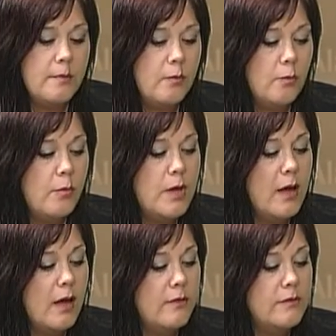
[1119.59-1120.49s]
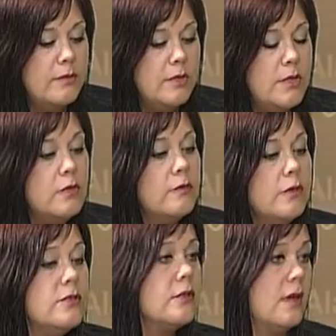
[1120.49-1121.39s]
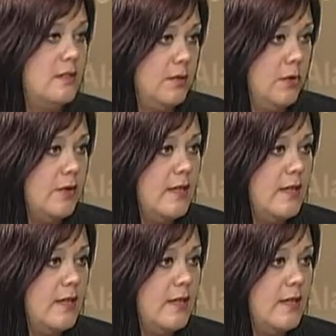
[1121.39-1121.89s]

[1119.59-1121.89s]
We have the universal customer,